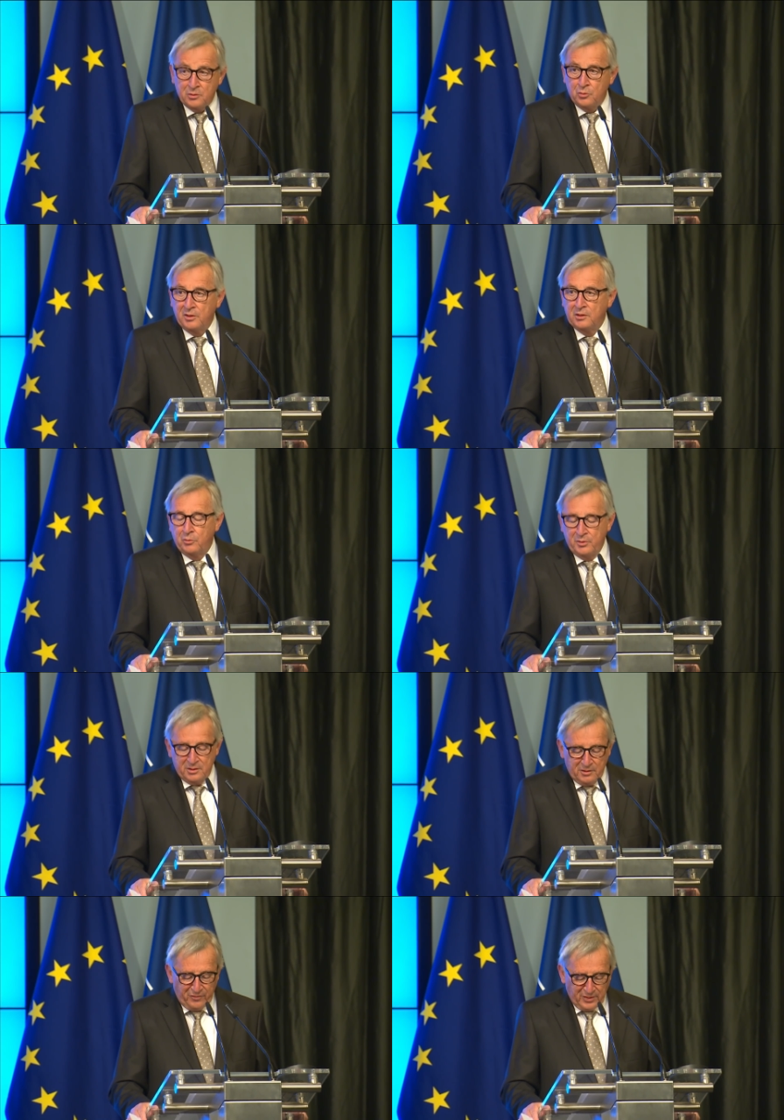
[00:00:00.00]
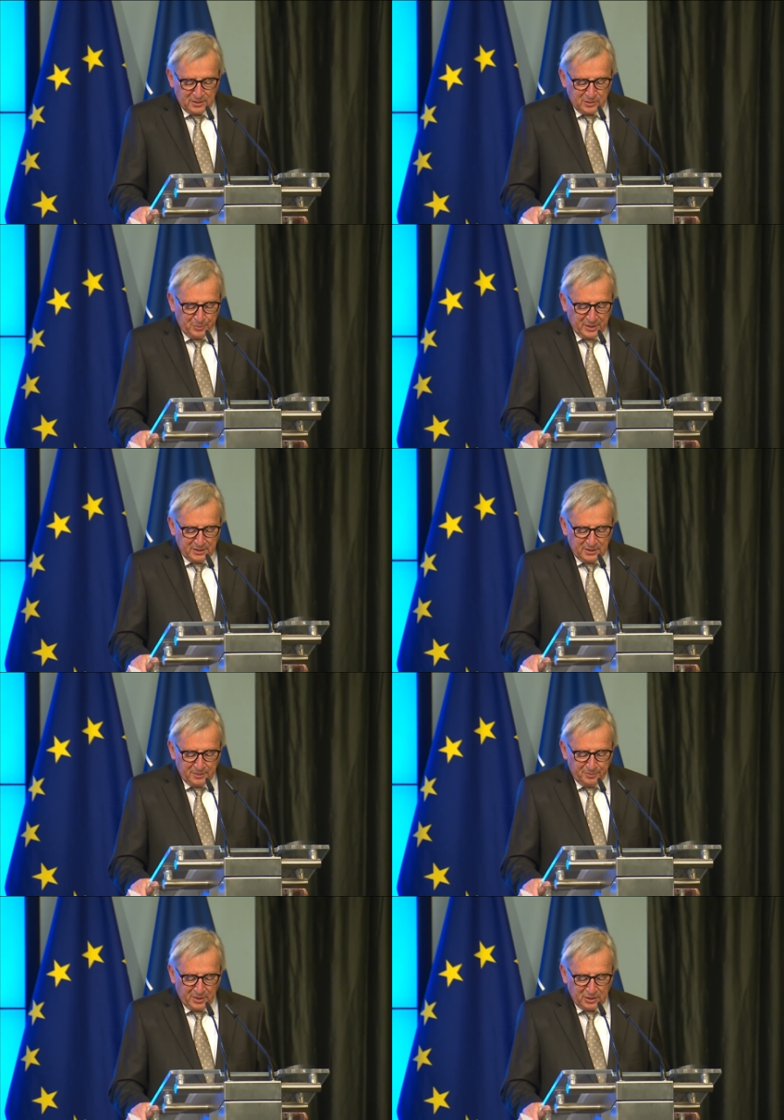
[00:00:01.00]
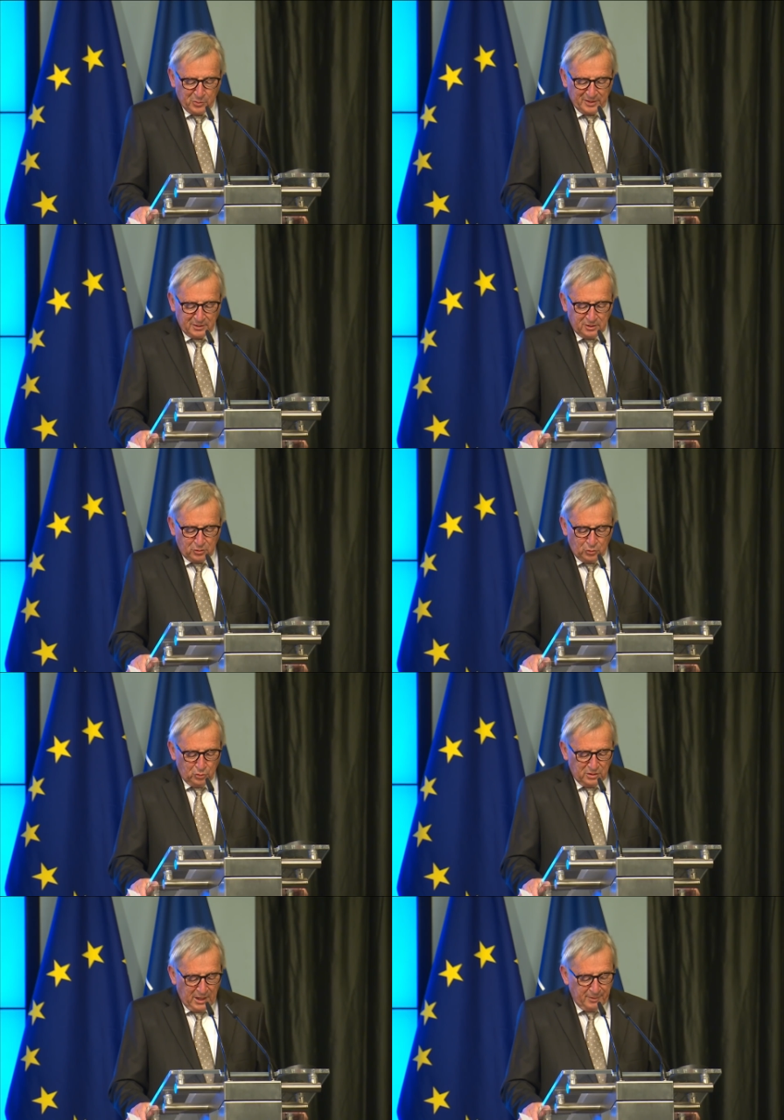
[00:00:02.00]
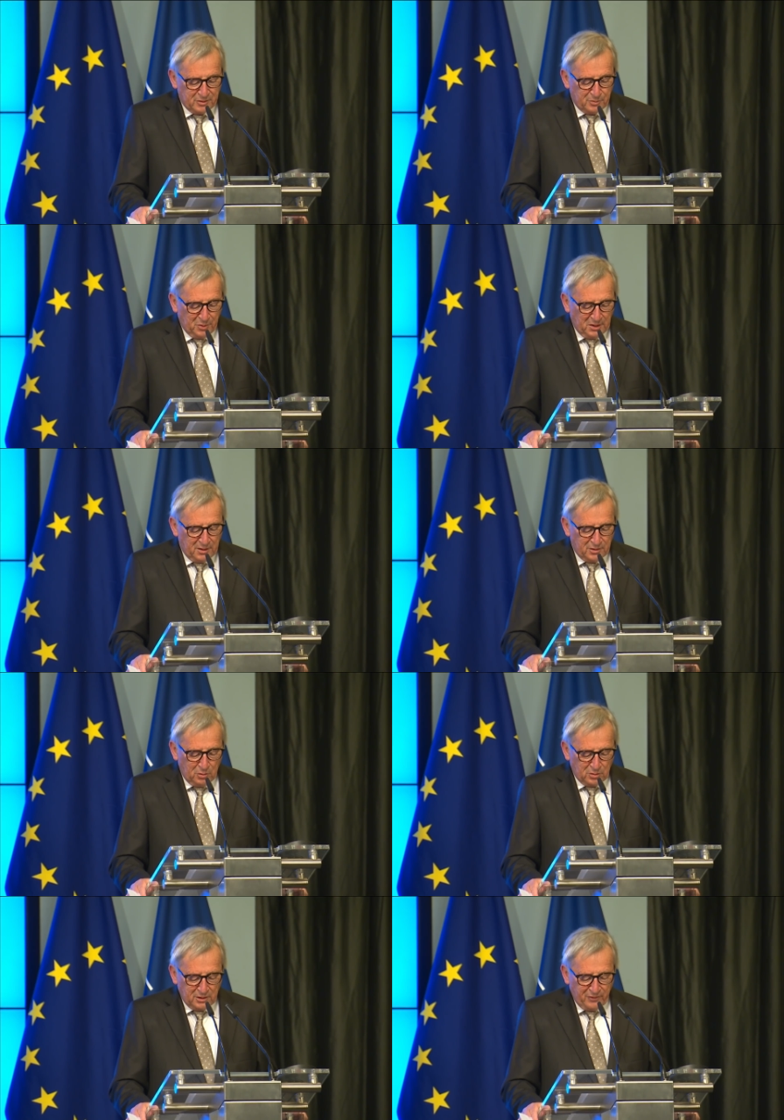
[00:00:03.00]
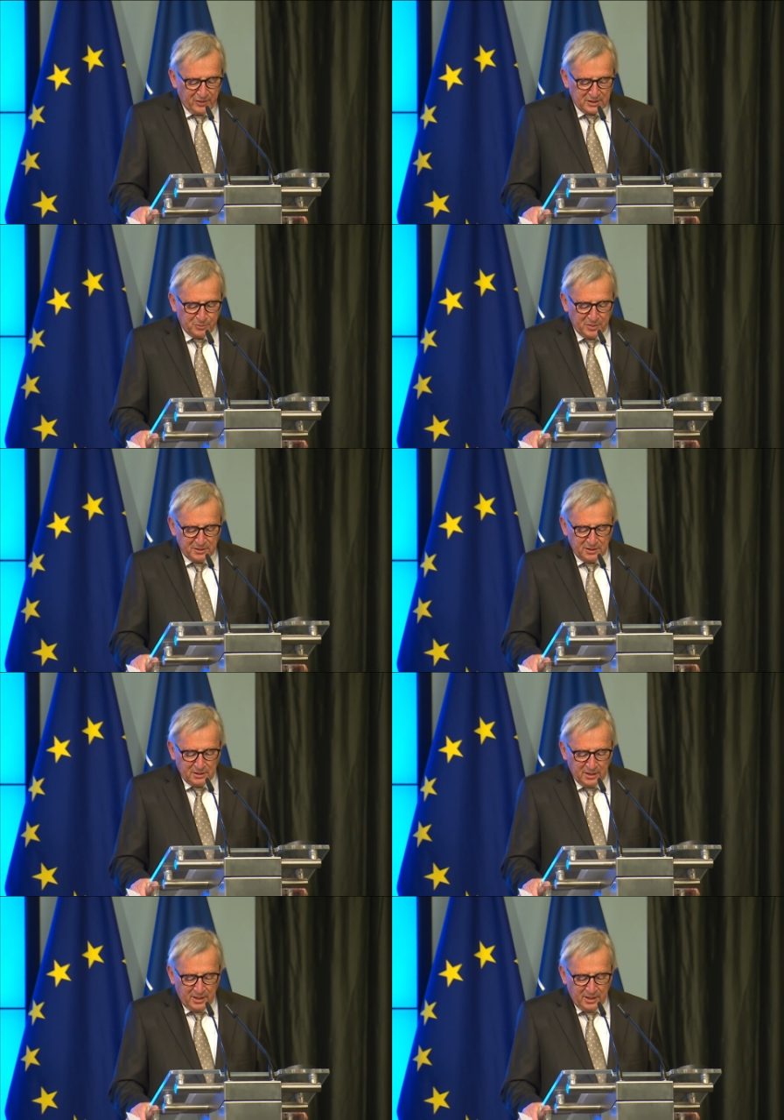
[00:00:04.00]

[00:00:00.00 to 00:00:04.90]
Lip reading: to increase defense spending by 22 times, bringing total defense spending